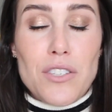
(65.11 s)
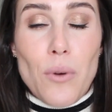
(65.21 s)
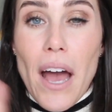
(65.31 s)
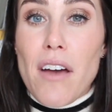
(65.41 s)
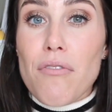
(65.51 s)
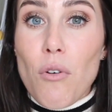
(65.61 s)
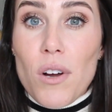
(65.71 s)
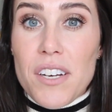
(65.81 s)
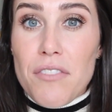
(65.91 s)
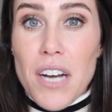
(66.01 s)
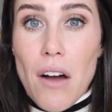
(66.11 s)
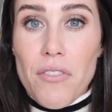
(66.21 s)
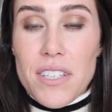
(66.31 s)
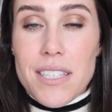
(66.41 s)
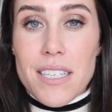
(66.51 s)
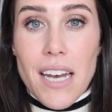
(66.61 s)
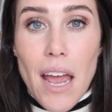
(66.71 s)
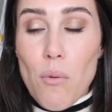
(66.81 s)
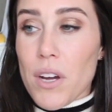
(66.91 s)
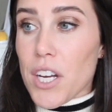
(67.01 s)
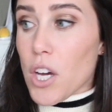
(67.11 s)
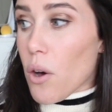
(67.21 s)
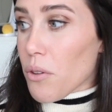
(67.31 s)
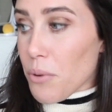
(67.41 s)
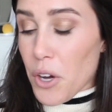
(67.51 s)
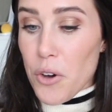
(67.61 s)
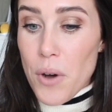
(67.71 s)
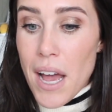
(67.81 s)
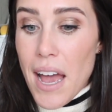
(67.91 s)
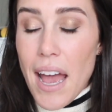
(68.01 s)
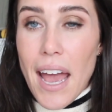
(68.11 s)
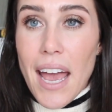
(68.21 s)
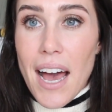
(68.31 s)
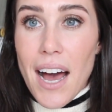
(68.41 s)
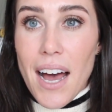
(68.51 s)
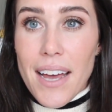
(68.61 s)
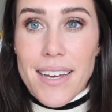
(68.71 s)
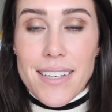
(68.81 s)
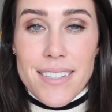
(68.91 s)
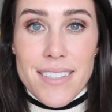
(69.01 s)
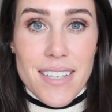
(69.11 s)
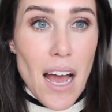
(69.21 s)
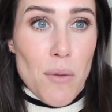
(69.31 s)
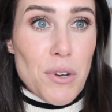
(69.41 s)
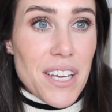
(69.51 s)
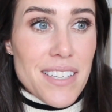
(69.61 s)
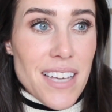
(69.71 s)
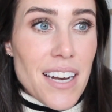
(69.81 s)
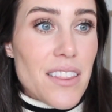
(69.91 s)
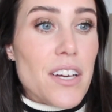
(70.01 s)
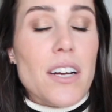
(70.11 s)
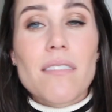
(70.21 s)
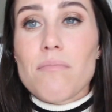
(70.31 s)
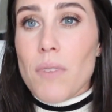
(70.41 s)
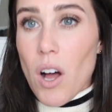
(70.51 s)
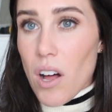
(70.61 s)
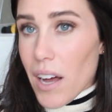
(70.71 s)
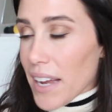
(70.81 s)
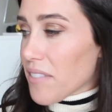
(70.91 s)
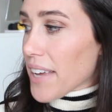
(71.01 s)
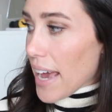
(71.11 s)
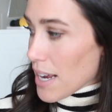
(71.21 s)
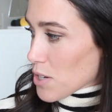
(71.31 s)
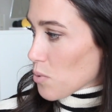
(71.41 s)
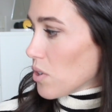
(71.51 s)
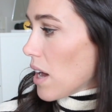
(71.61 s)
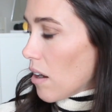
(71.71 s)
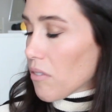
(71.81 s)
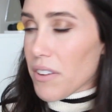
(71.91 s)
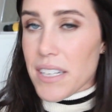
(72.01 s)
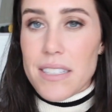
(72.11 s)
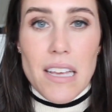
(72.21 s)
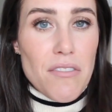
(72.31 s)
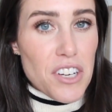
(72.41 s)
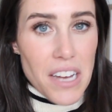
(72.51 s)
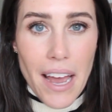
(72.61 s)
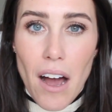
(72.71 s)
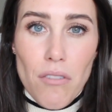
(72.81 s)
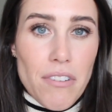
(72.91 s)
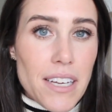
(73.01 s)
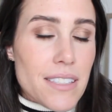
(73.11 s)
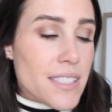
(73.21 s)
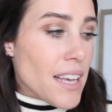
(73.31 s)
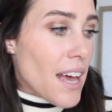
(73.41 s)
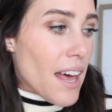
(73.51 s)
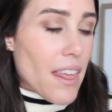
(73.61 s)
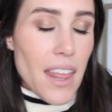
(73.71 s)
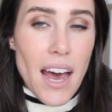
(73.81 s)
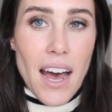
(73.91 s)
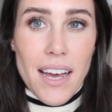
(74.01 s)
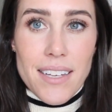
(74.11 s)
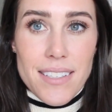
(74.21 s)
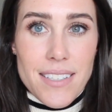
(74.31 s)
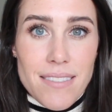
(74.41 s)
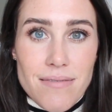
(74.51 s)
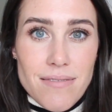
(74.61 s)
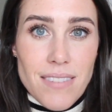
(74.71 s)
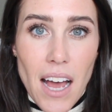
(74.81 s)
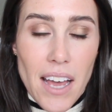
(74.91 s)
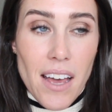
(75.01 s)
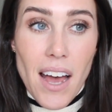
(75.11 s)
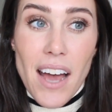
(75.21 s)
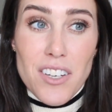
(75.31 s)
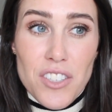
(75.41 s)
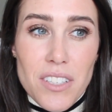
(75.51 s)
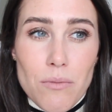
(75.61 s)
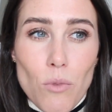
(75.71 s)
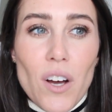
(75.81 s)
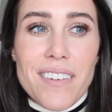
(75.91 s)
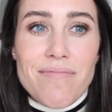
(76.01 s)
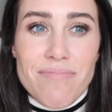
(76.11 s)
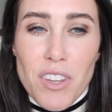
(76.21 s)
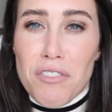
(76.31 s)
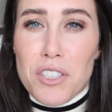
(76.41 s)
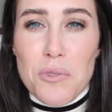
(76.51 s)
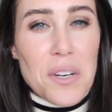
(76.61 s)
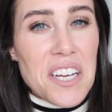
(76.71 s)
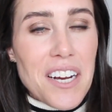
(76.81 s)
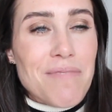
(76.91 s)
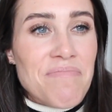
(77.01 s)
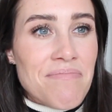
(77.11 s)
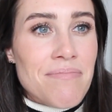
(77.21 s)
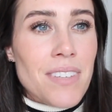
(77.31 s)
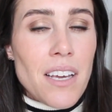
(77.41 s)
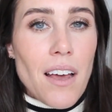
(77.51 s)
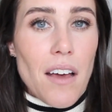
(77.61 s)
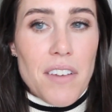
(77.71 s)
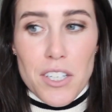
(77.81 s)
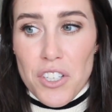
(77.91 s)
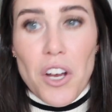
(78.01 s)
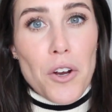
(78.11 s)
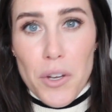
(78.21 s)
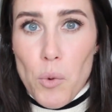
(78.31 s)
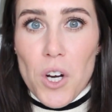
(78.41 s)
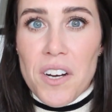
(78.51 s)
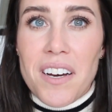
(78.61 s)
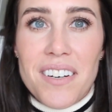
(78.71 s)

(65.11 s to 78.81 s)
So I have four different outfits today we're gonna go through, and yeah, I'm really excited. They're all kind of casual outfits, everyday outfits that I actually won. The first one here, I've actually already worn.